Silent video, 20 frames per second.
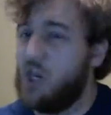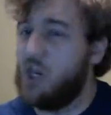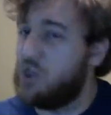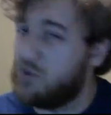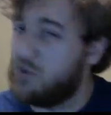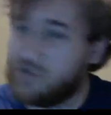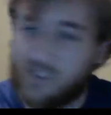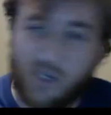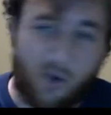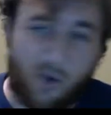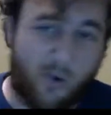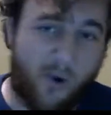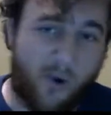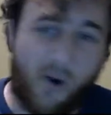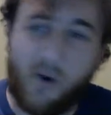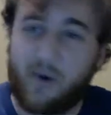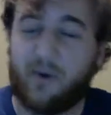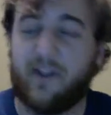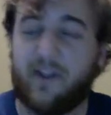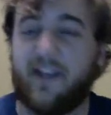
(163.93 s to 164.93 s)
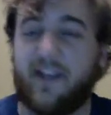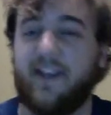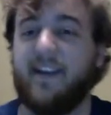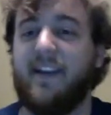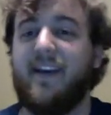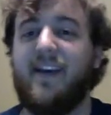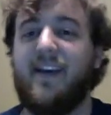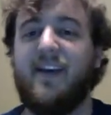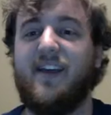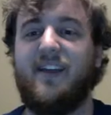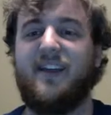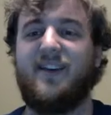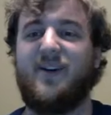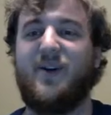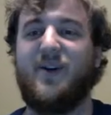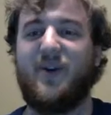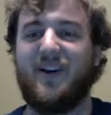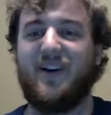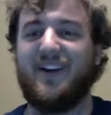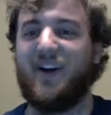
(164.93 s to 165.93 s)
You just go all in
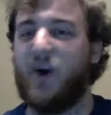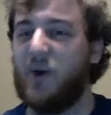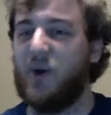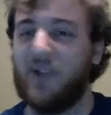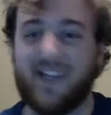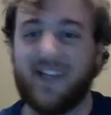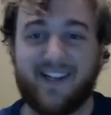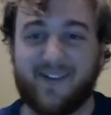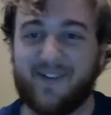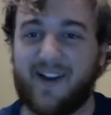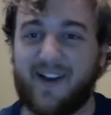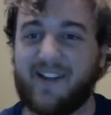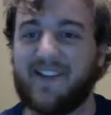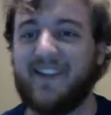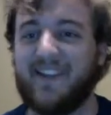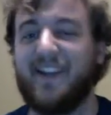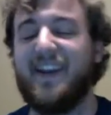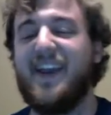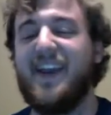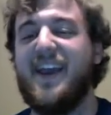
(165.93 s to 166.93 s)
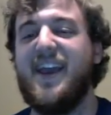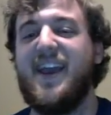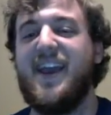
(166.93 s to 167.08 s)
or nothing.